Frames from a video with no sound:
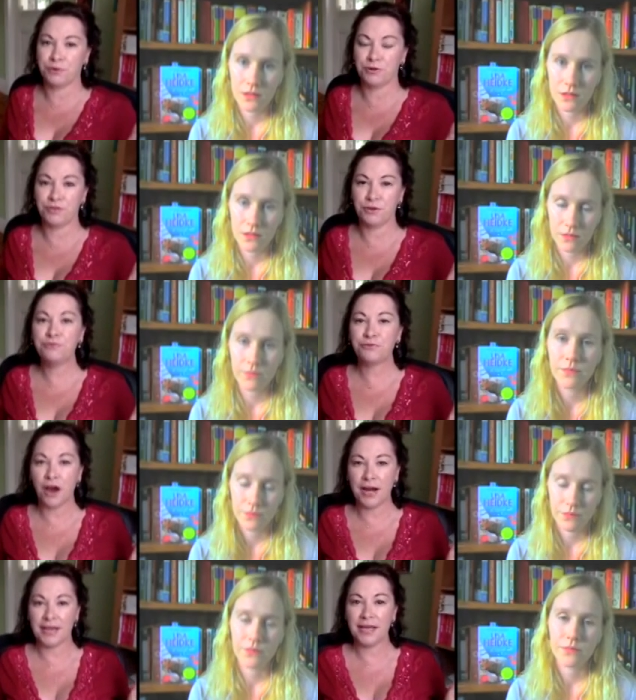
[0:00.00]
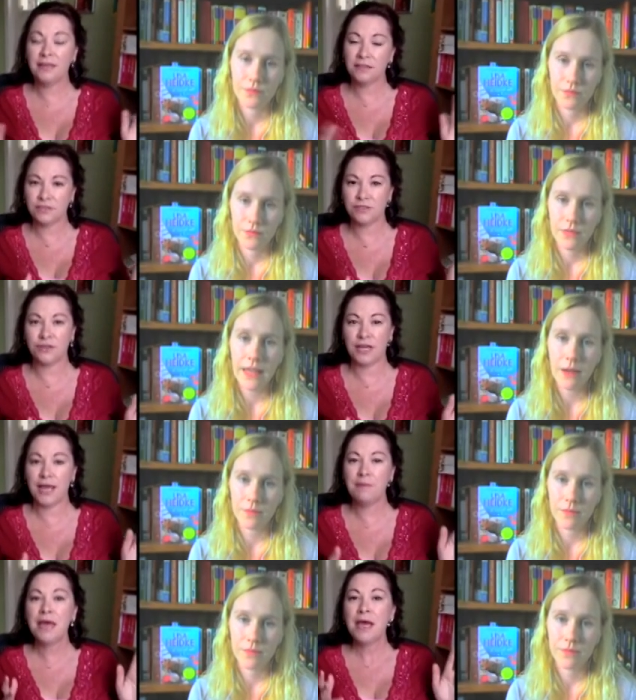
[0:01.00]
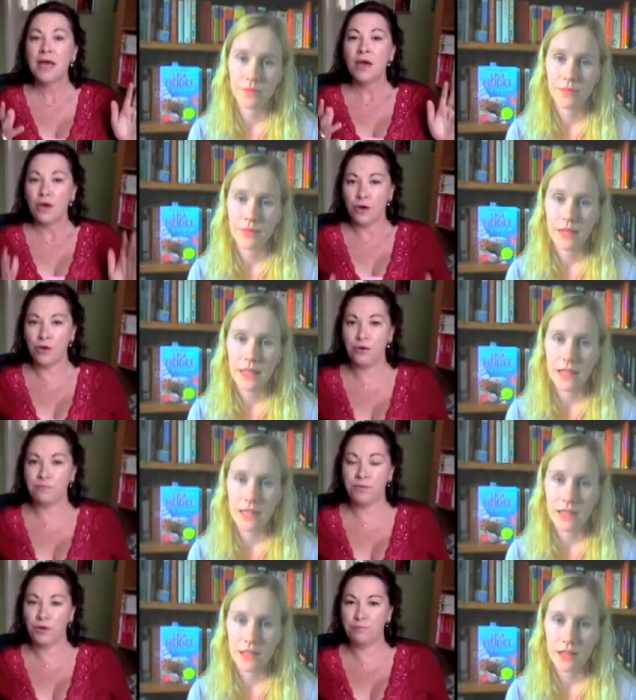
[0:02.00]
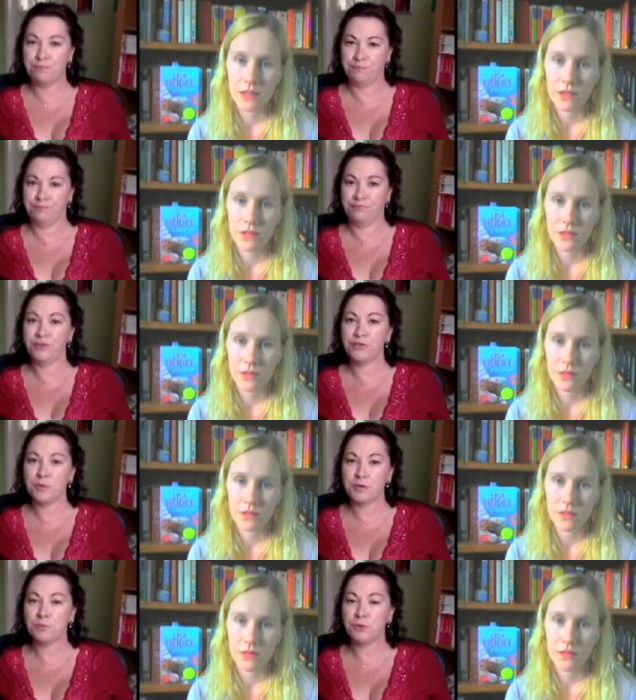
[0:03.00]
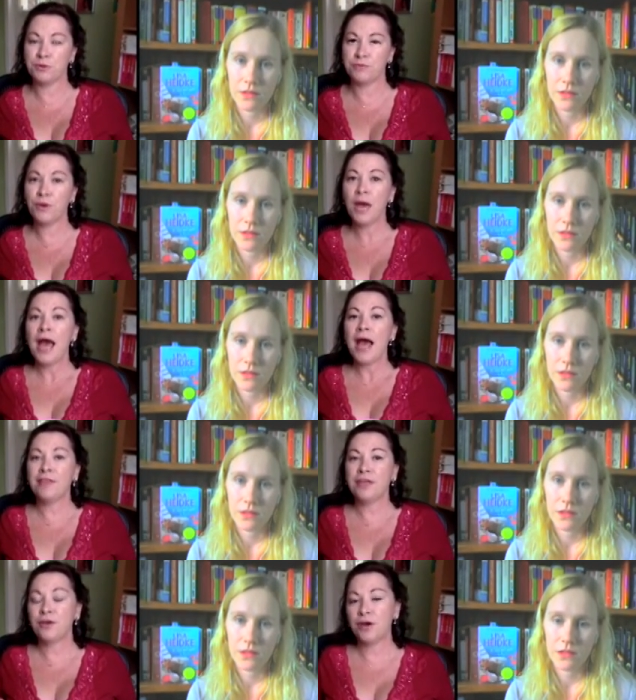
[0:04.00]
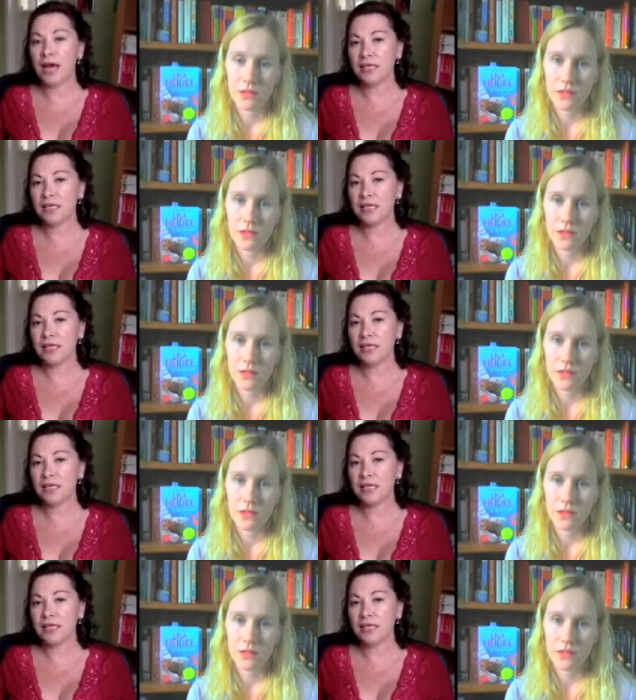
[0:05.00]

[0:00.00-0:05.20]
Speaker 1: point of view. Friday is her mm-hmm. name. Her her first person point of view, and then her